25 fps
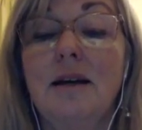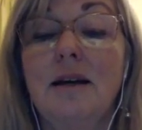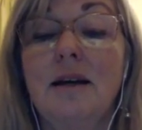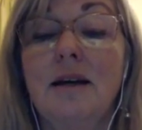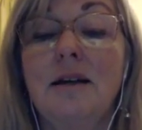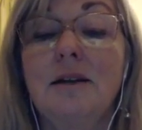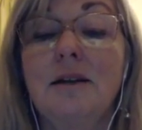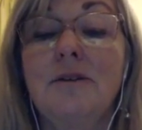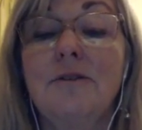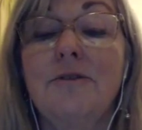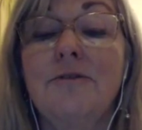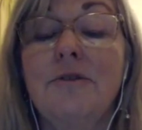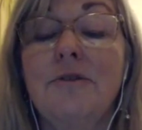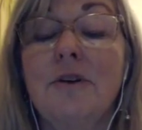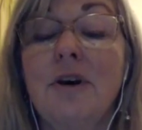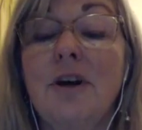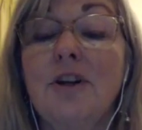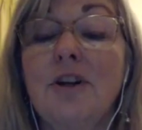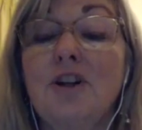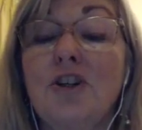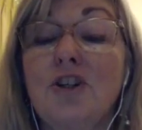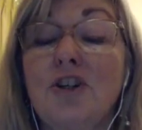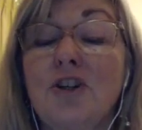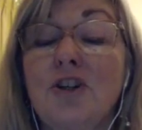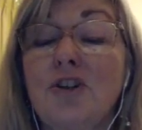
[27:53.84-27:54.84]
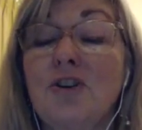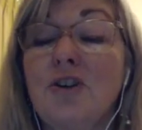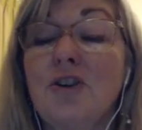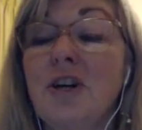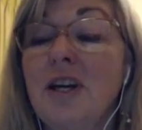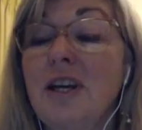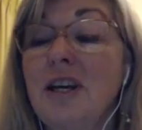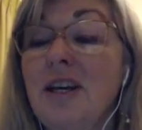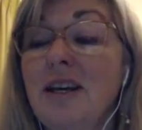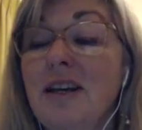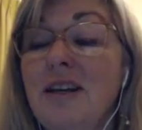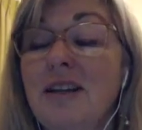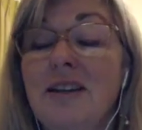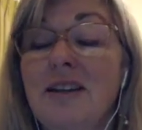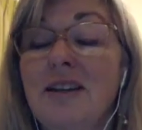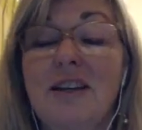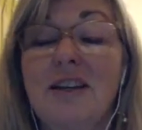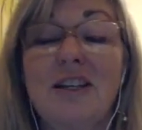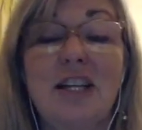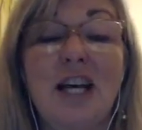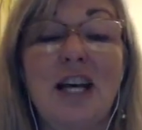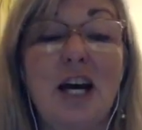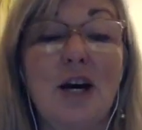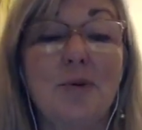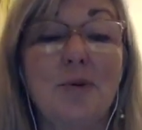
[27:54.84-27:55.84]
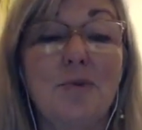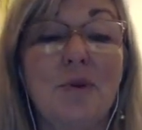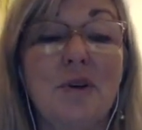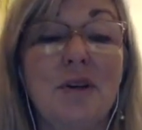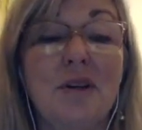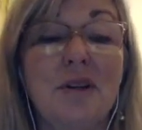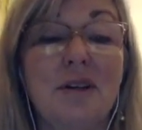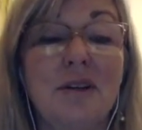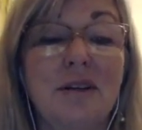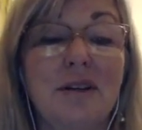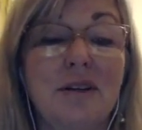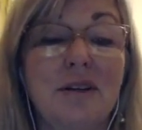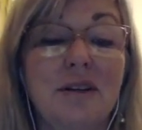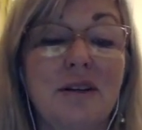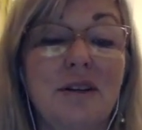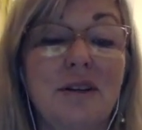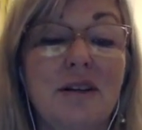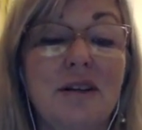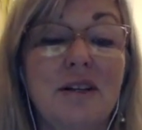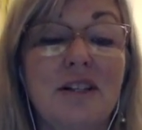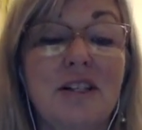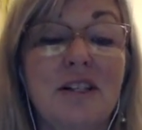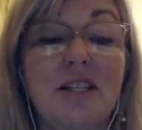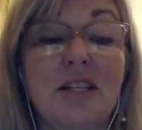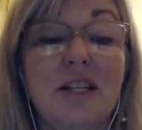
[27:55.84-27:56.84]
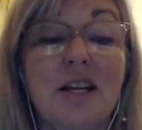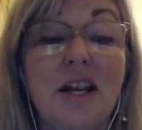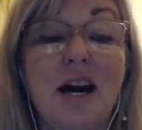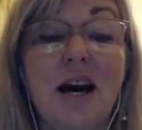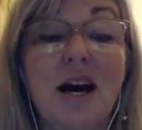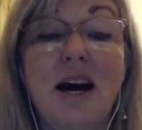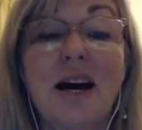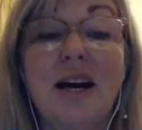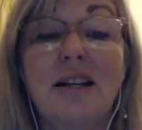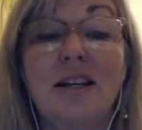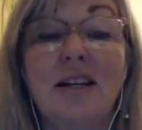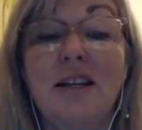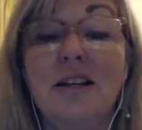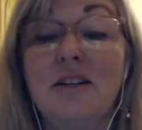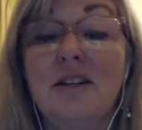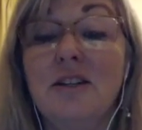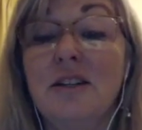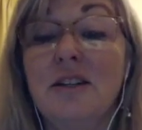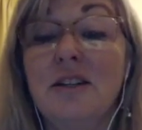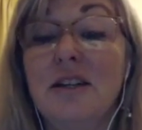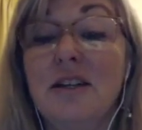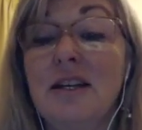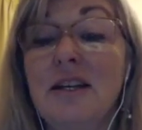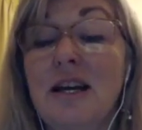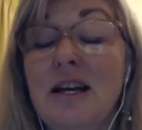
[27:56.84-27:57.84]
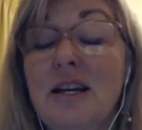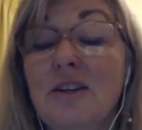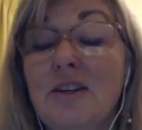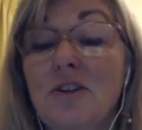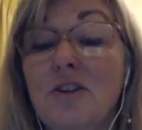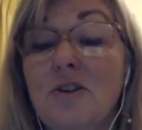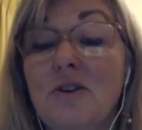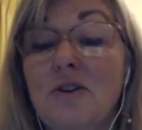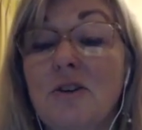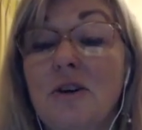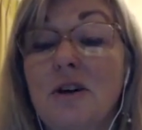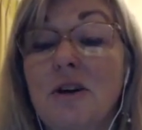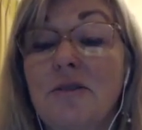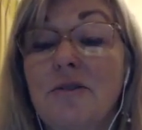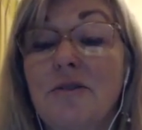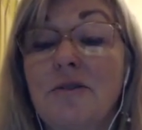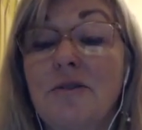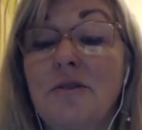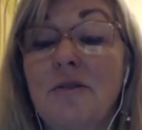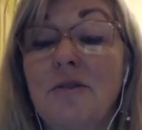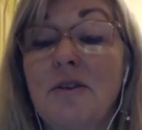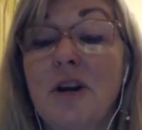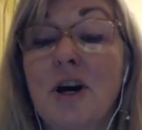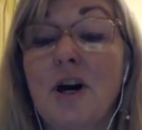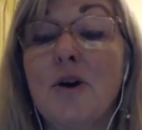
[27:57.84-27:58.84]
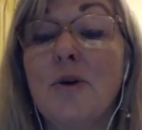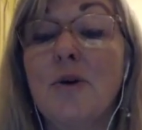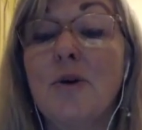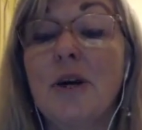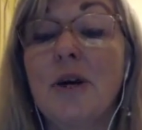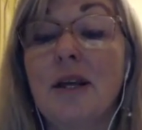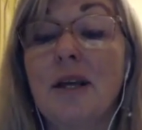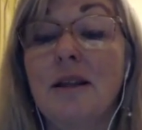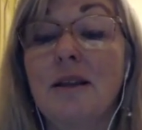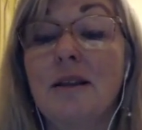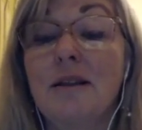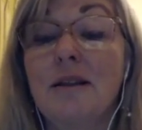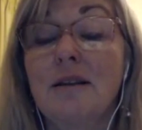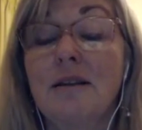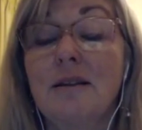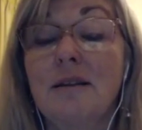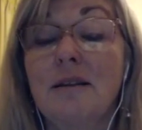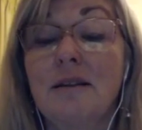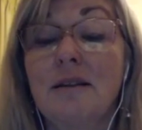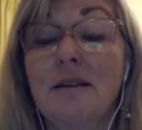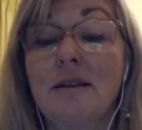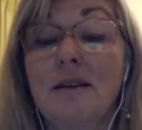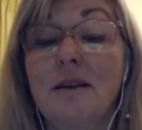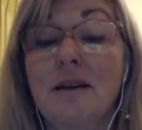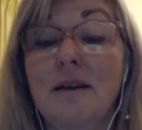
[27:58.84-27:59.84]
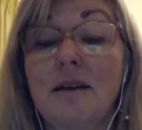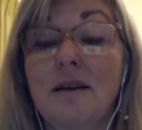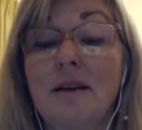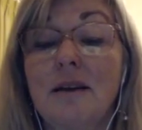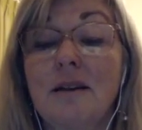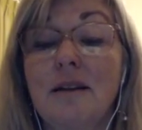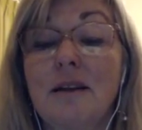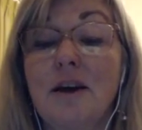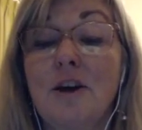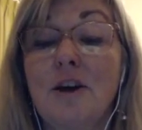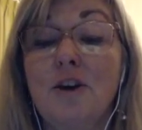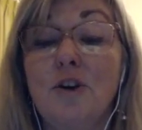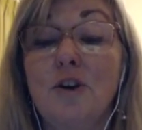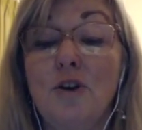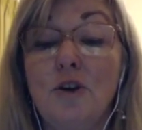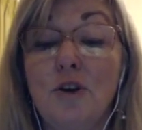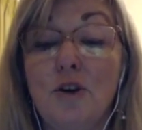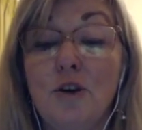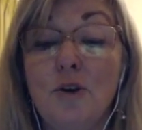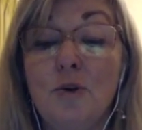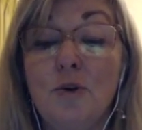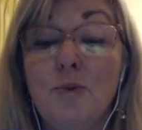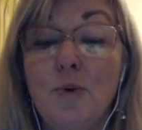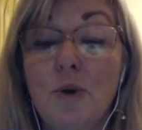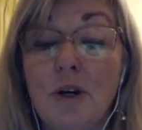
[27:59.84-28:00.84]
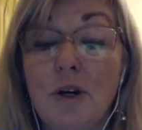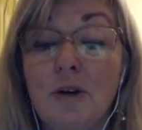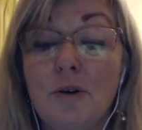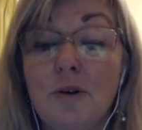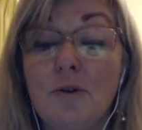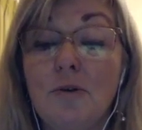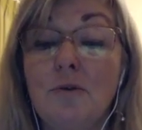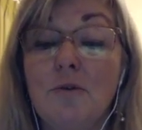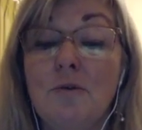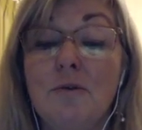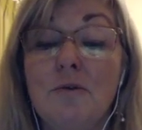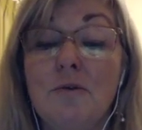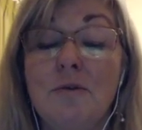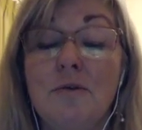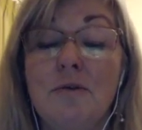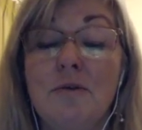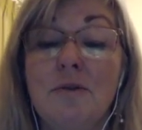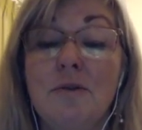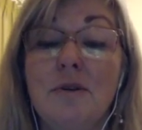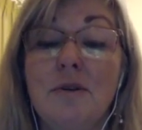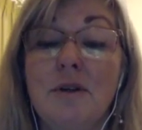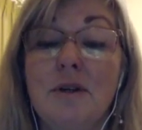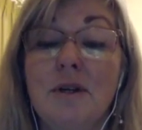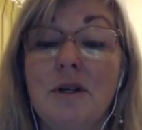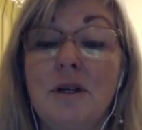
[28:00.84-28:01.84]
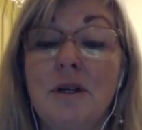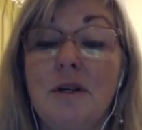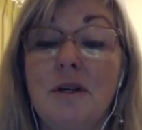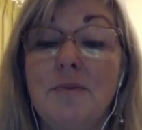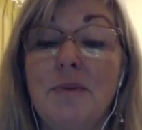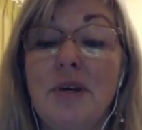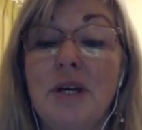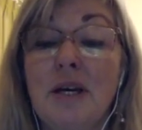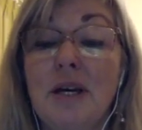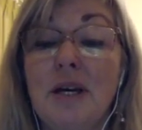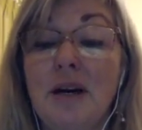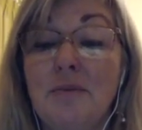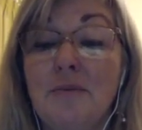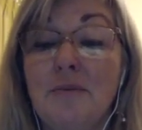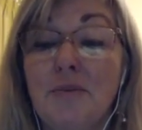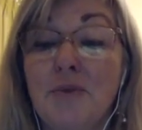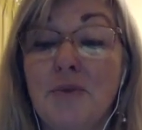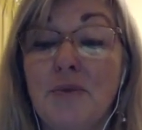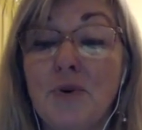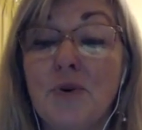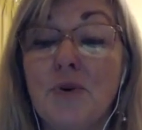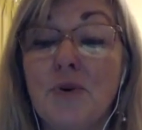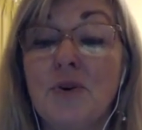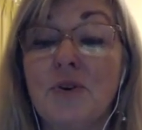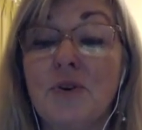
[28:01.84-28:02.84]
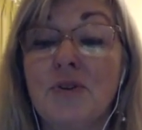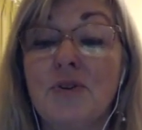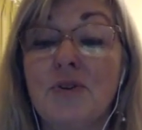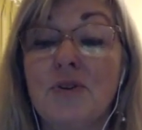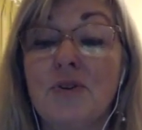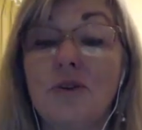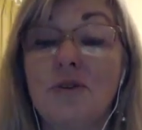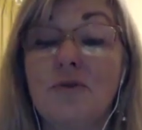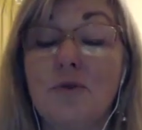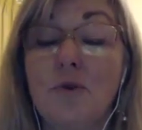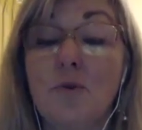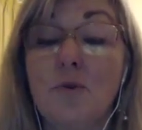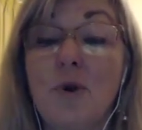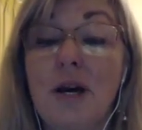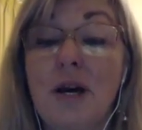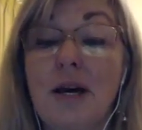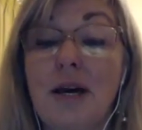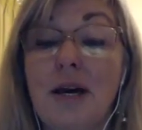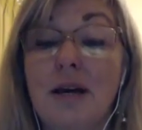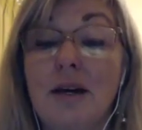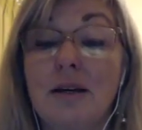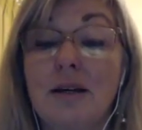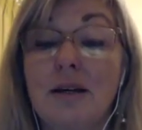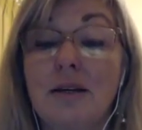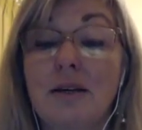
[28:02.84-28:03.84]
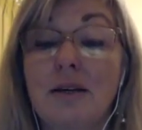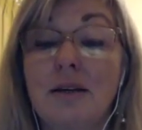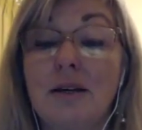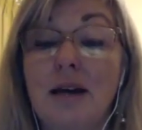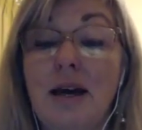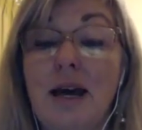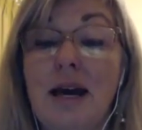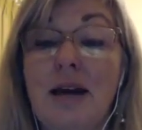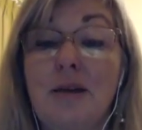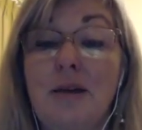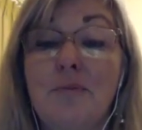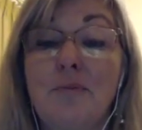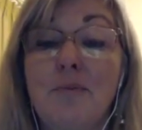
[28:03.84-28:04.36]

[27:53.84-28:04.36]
and to find joy in the downward slide into the next trough, knowing that you will become more self-aware and